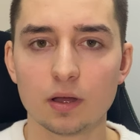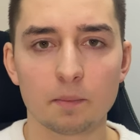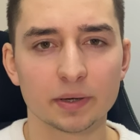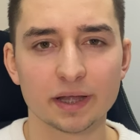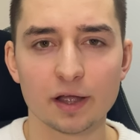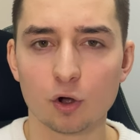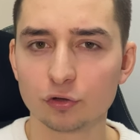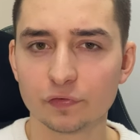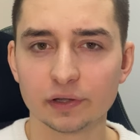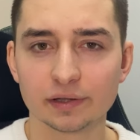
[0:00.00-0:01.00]
But I
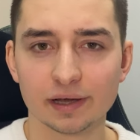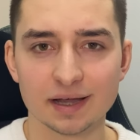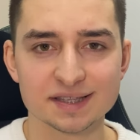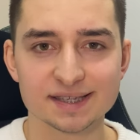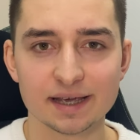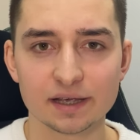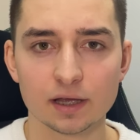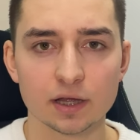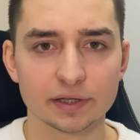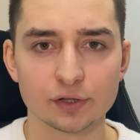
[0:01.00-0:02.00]
confidently can say
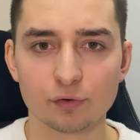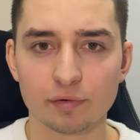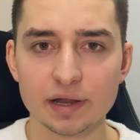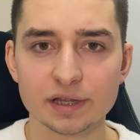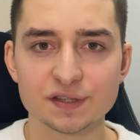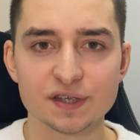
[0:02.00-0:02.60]
that Ukrainians